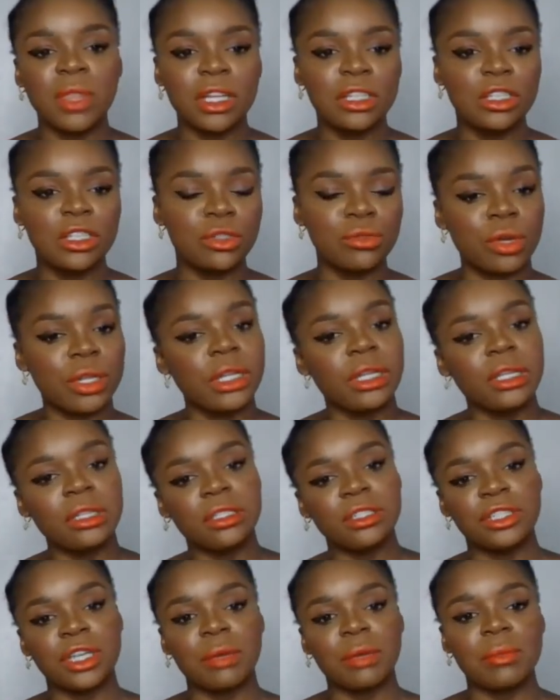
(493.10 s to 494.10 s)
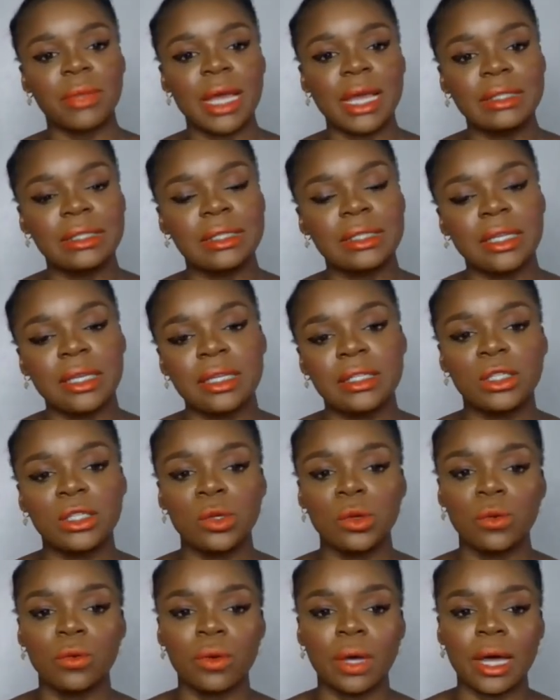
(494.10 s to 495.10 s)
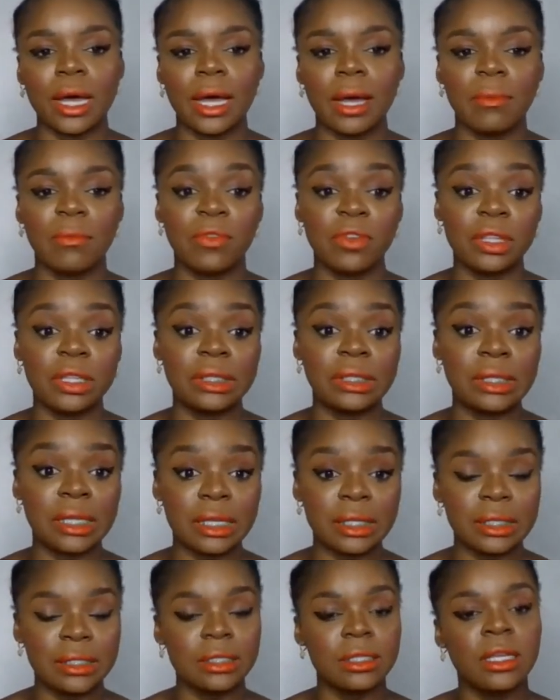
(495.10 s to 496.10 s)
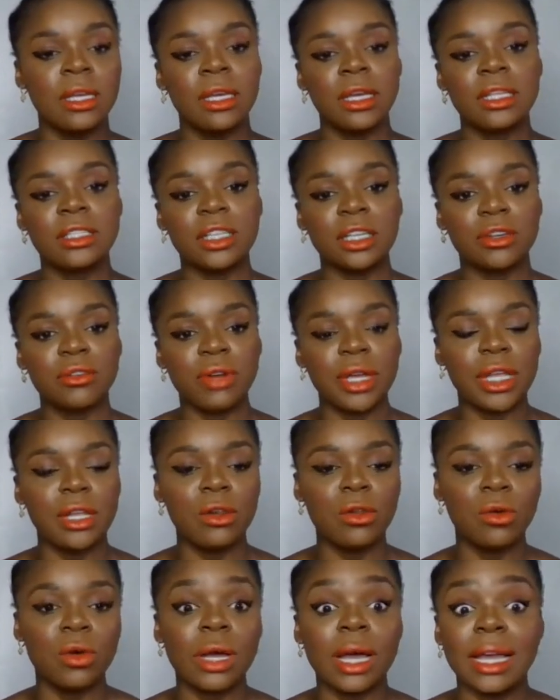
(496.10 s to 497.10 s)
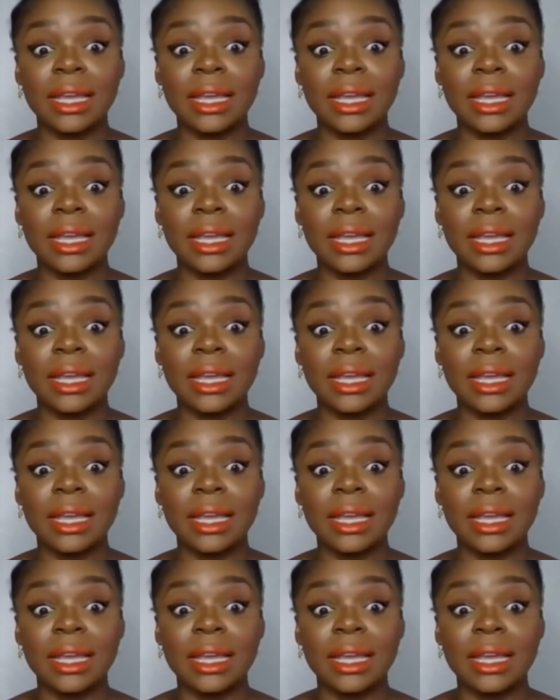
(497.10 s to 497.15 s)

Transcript: they're just running into shape nicely. So for the season, it's a great look.